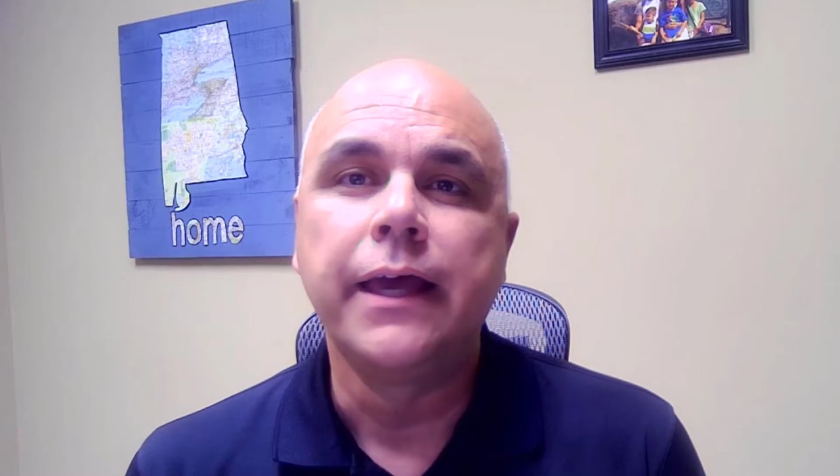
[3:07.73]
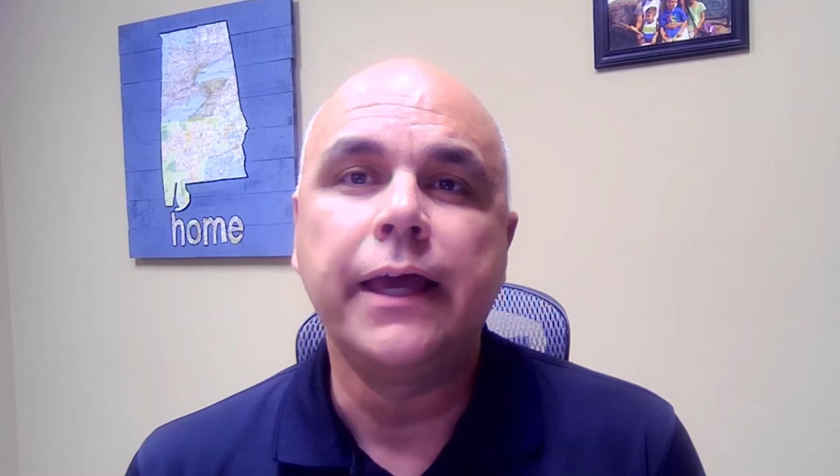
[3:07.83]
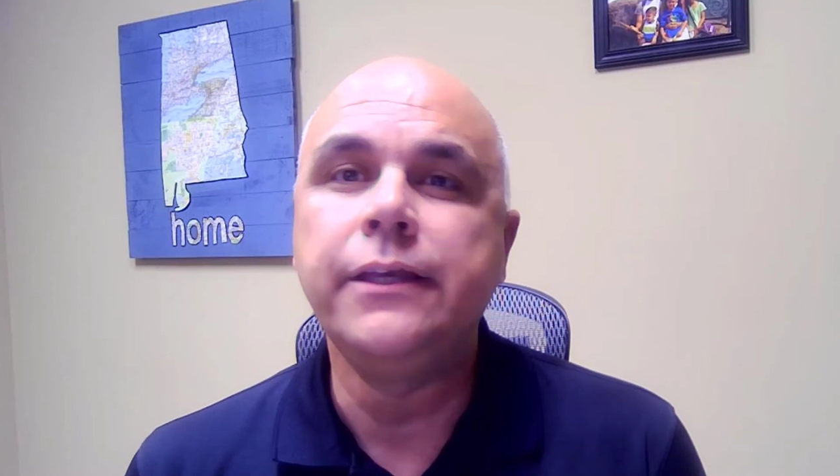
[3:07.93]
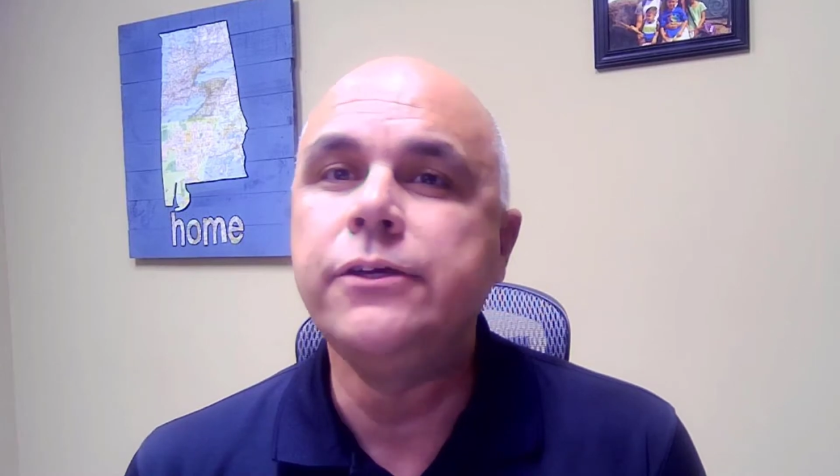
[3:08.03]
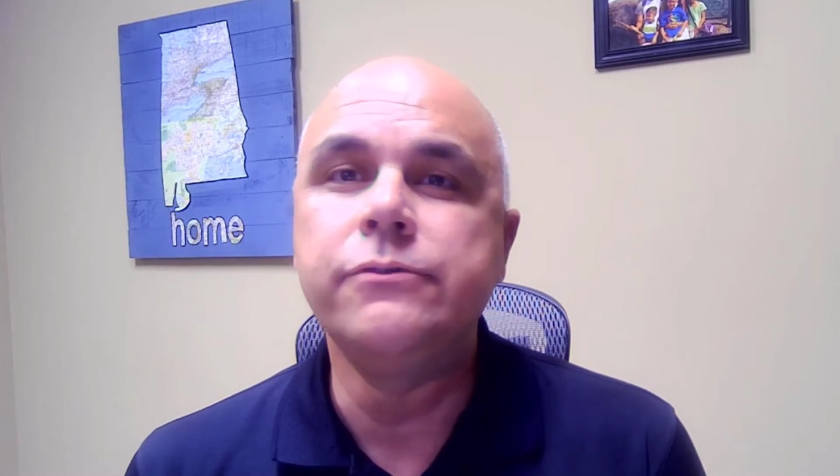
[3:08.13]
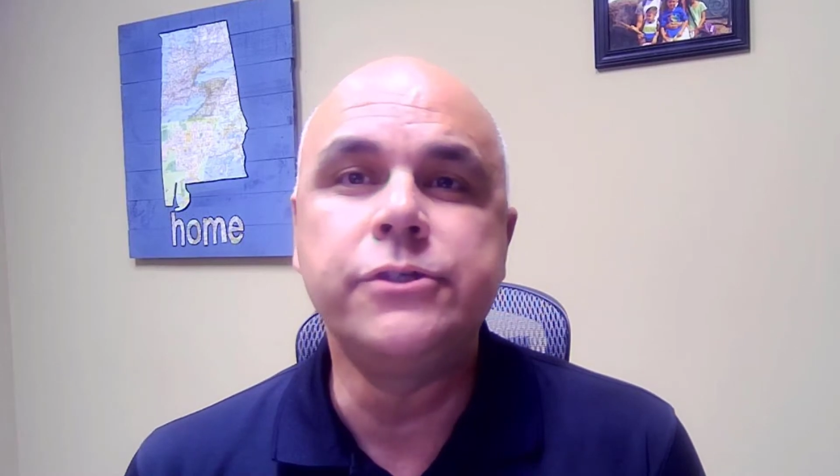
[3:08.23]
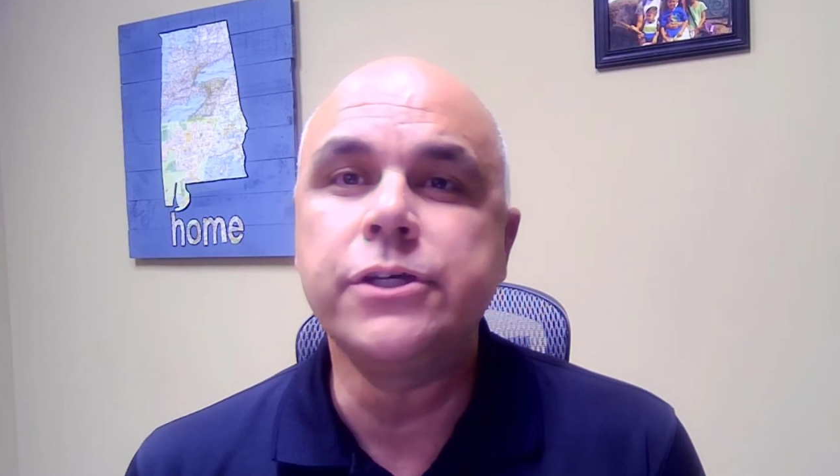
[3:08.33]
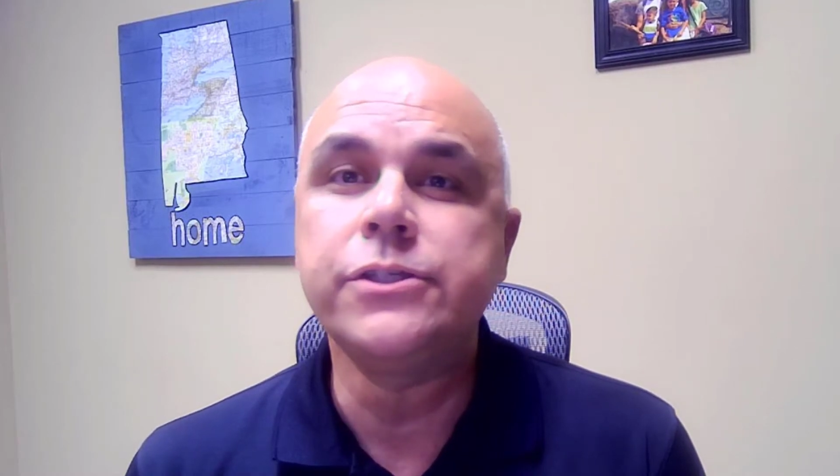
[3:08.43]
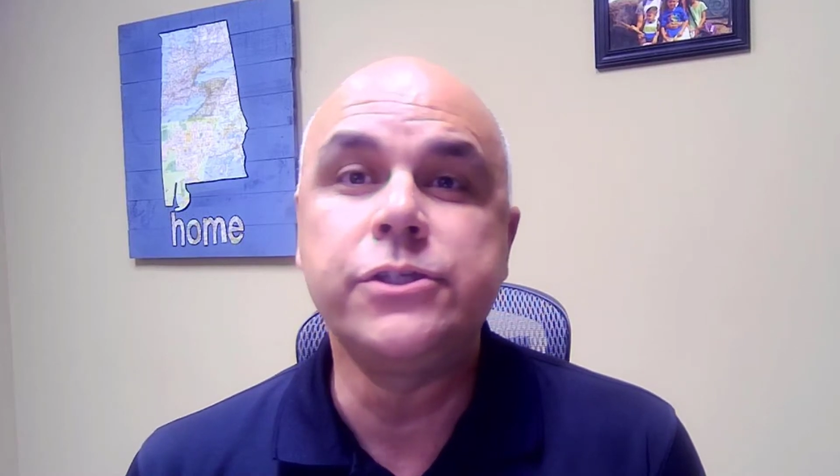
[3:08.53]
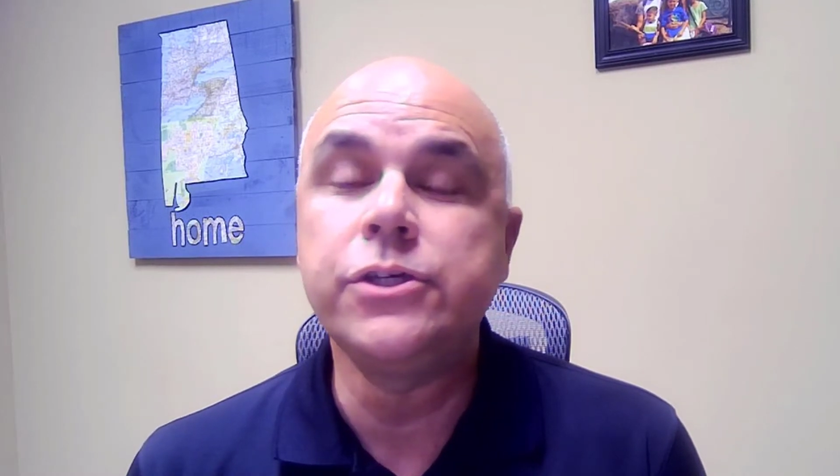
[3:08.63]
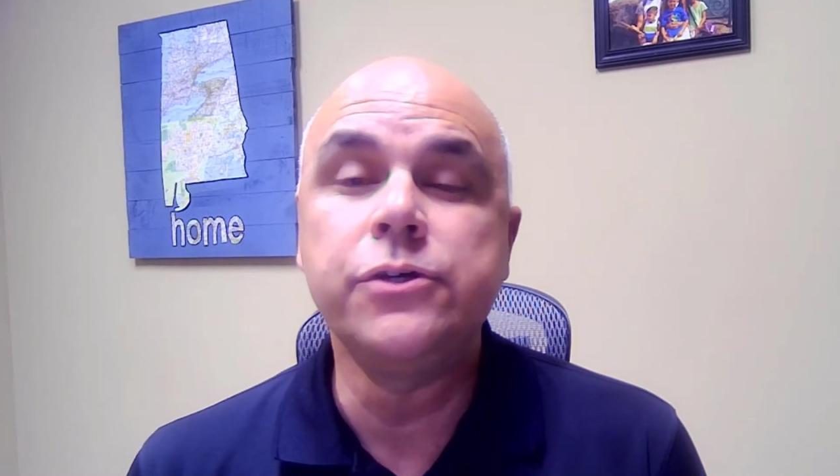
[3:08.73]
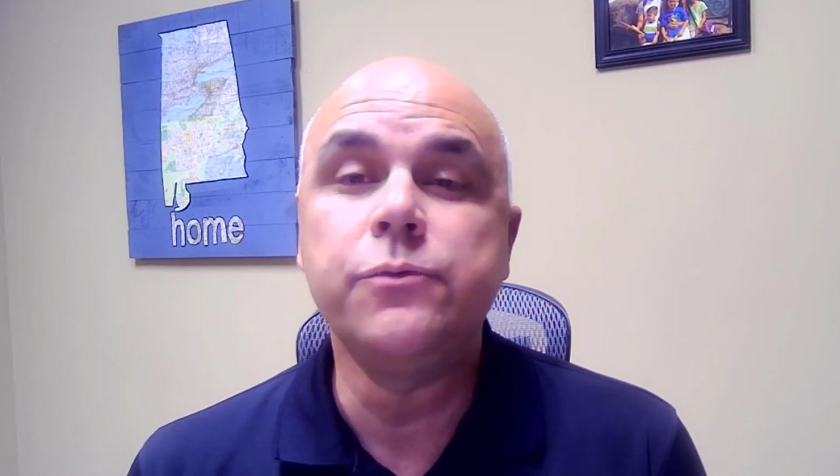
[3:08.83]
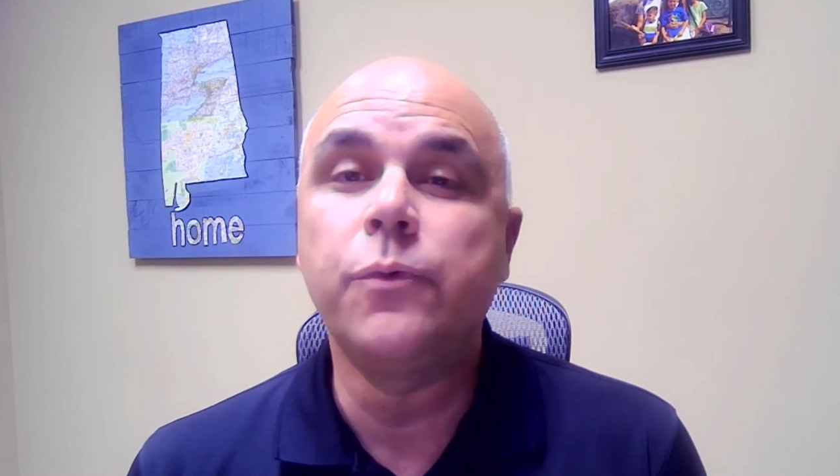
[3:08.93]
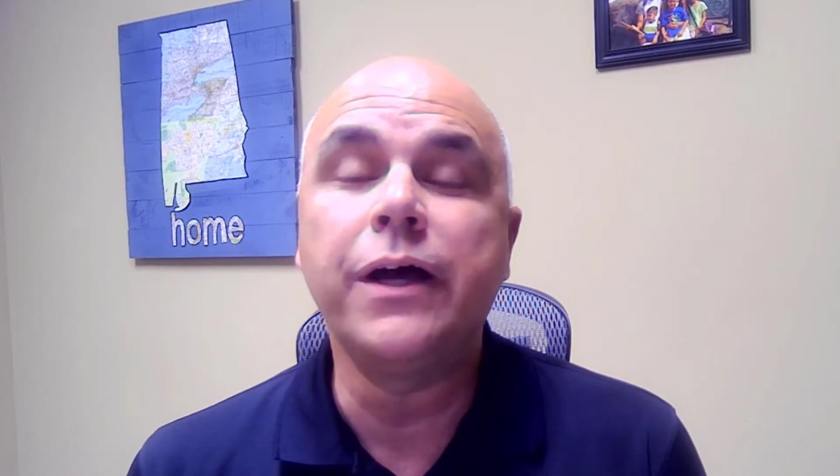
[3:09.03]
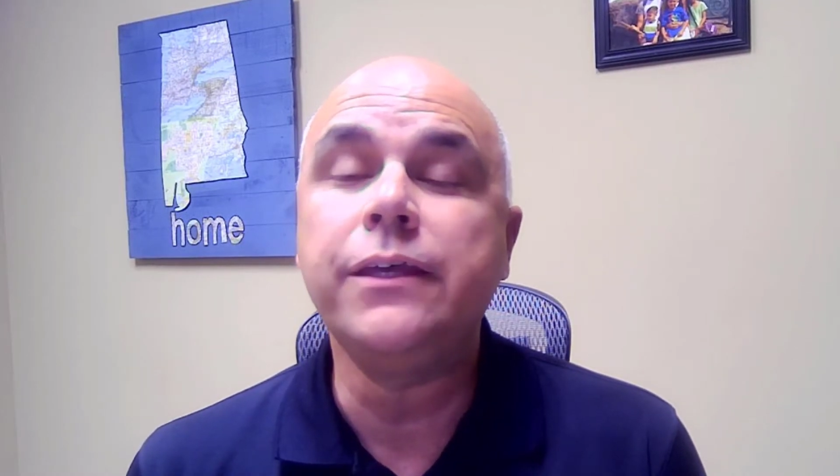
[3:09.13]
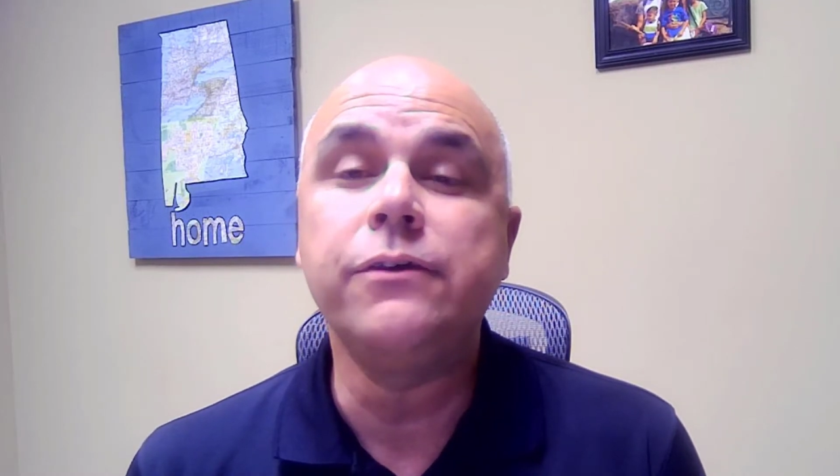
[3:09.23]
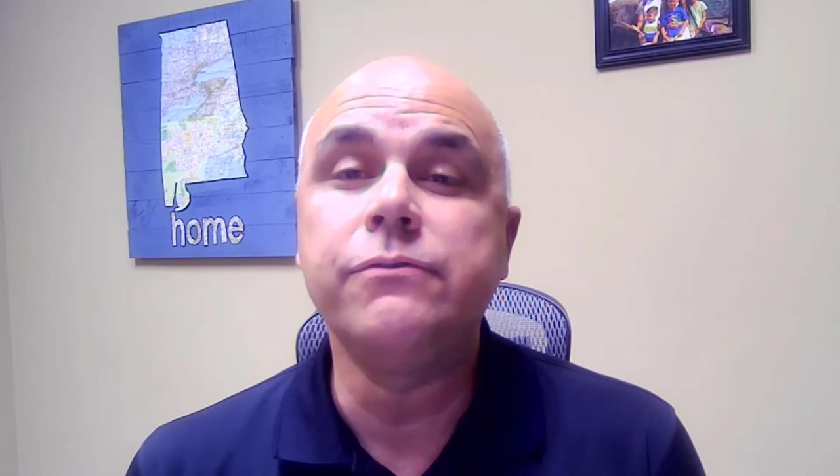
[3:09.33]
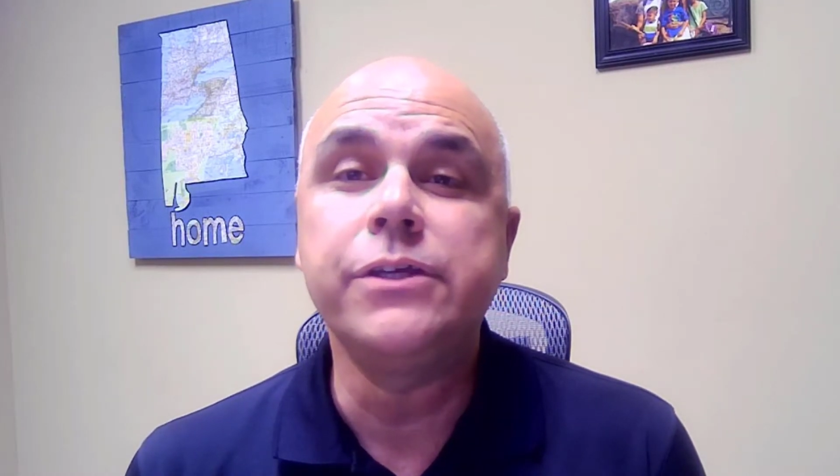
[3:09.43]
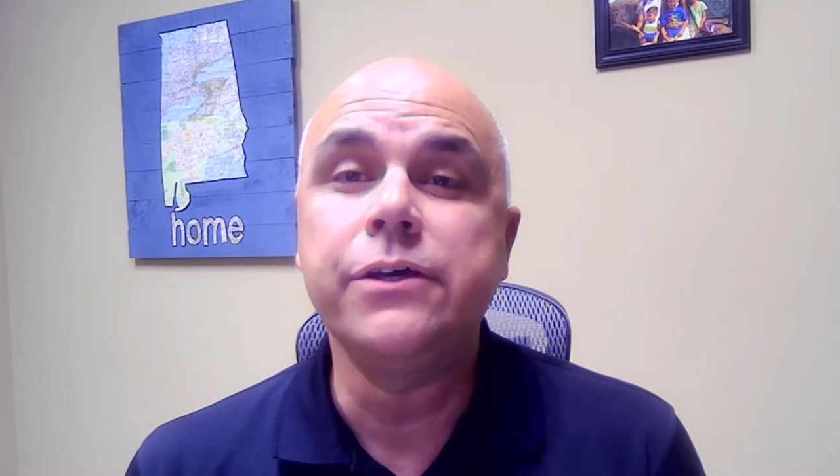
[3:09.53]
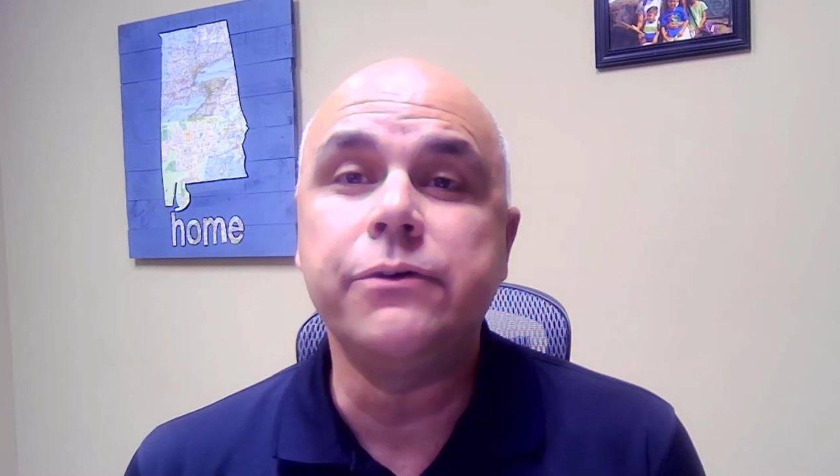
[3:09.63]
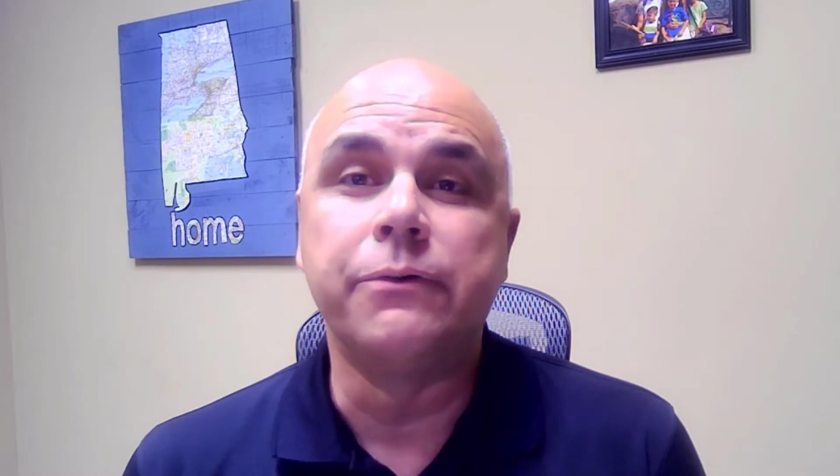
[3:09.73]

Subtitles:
and you just do what you do.